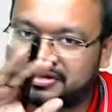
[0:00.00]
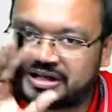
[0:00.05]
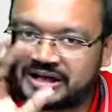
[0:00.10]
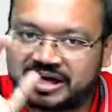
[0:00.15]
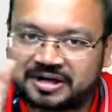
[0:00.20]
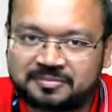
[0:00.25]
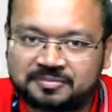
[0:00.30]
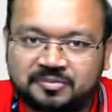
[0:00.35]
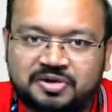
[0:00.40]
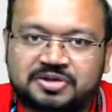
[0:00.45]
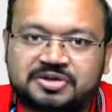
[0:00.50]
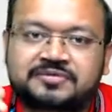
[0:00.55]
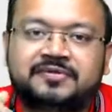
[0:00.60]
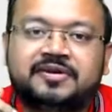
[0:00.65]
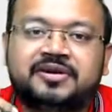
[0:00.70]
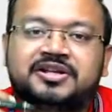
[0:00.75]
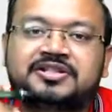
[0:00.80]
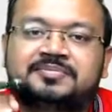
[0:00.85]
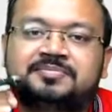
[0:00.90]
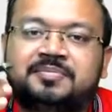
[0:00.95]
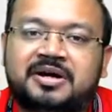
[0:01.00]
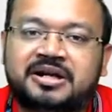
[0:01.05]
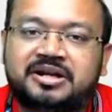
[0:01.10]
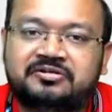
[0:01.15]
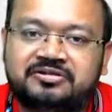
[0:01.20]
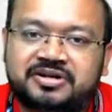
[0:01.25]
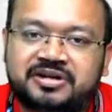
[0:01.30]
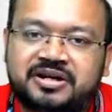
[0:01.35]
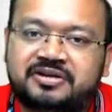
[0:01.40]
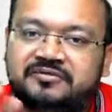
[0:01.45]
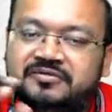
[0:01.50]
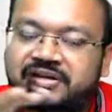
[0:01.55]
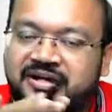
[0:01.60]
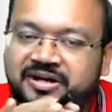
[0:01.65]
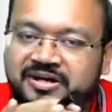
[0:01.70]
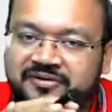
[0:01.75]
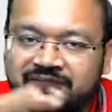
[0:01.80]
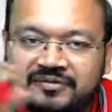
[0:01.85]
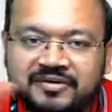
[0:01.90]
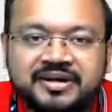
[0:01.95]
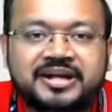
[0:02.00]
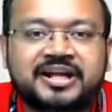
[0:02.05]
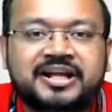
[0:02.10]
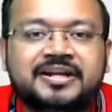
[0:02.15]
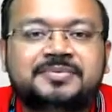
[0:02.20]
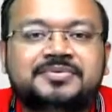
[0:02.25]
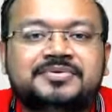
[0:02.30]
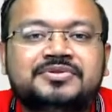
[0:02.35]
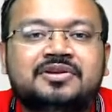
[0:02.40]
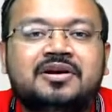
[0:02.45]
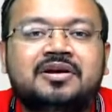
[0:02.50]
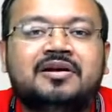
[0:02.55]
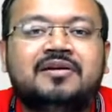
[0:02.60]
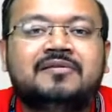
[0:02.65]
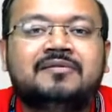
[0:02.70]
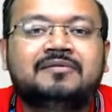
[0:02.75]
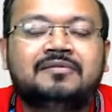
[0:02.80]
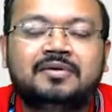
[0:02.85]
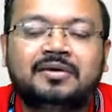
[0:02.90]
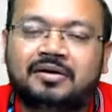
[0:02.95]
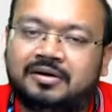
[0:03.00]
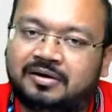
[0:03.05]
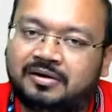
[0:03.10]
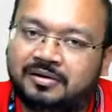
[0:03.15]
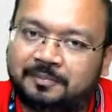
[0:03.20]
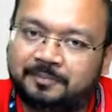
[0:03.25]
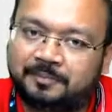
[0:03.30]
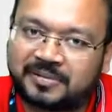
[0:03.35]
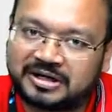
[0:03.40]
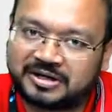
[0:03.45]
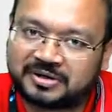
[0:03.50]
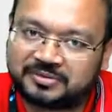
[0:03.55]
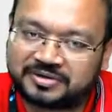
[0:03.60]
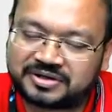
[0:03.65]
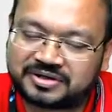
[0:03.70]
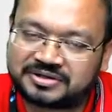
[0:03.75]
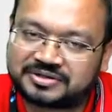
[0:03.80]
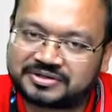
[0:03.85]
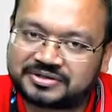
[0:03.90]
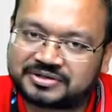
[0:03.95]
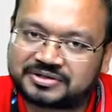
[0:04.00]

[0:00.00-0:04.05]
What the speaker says: the atmosphere is polluted with the different types of pollutants.